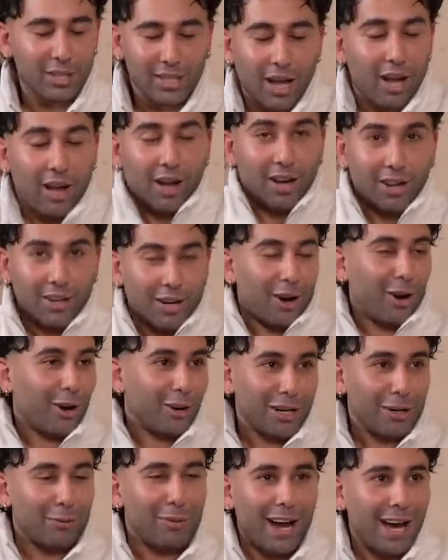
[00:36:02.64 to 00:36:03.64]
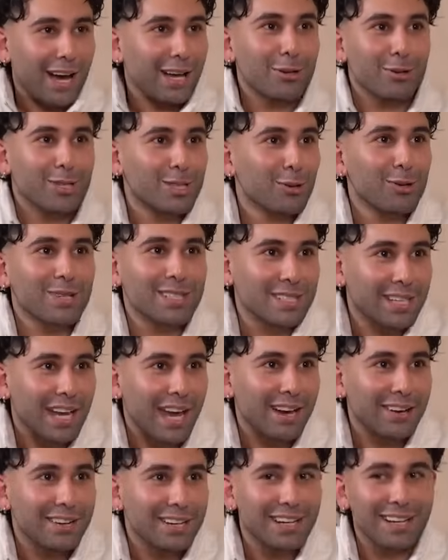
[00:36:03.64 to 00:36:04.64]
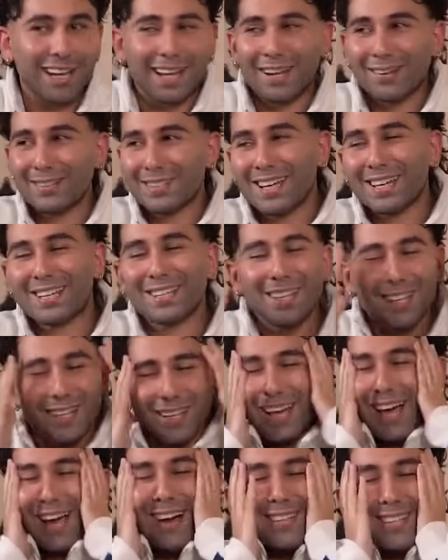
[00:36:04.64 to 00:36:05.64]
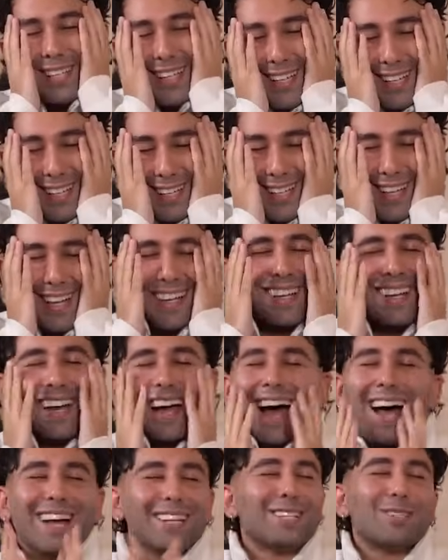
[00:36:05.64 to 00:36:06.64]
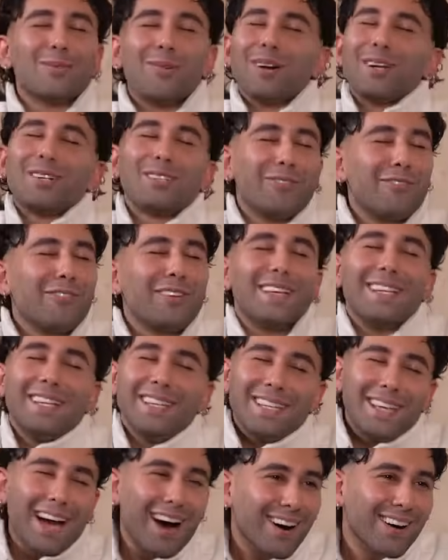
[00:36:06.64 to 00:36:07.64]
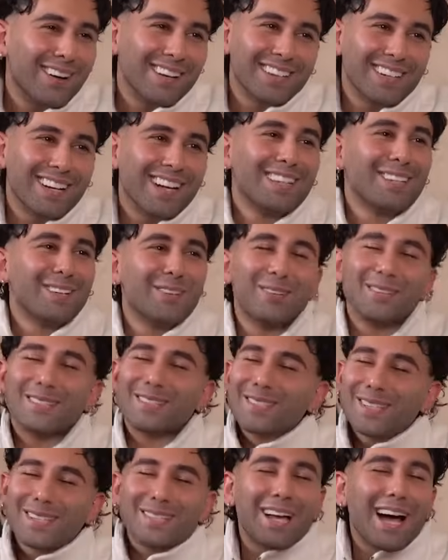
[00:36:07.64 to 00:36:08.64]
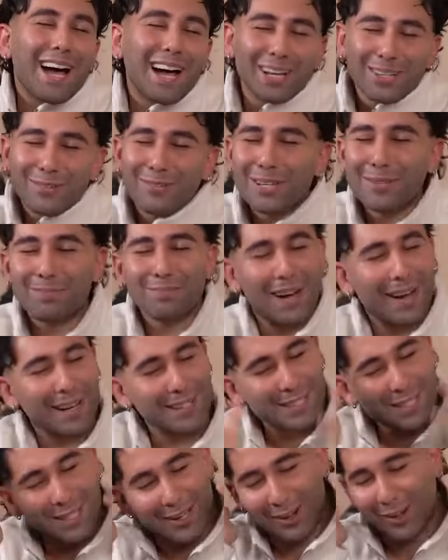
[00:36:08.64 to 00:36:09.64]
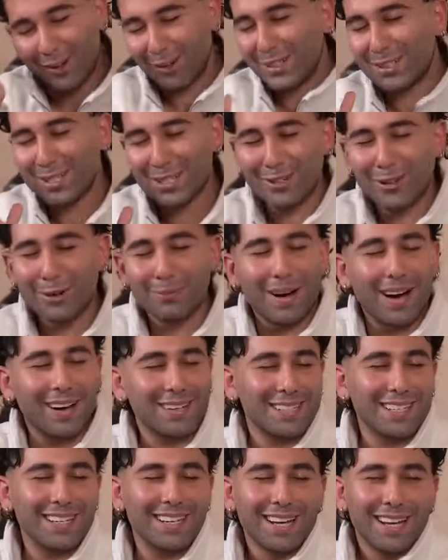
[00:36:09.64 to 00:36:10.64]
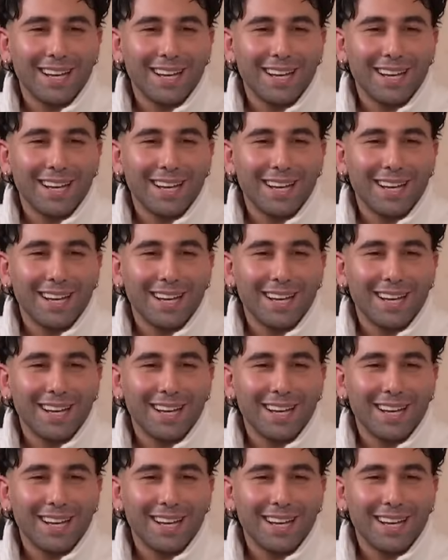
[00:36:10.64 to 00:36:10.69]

she's like, oh, Orry, why are you so scary? And I was like, I was like, I just wanted to feel young. And you know, it's, it's a Halloween party, alter ego party.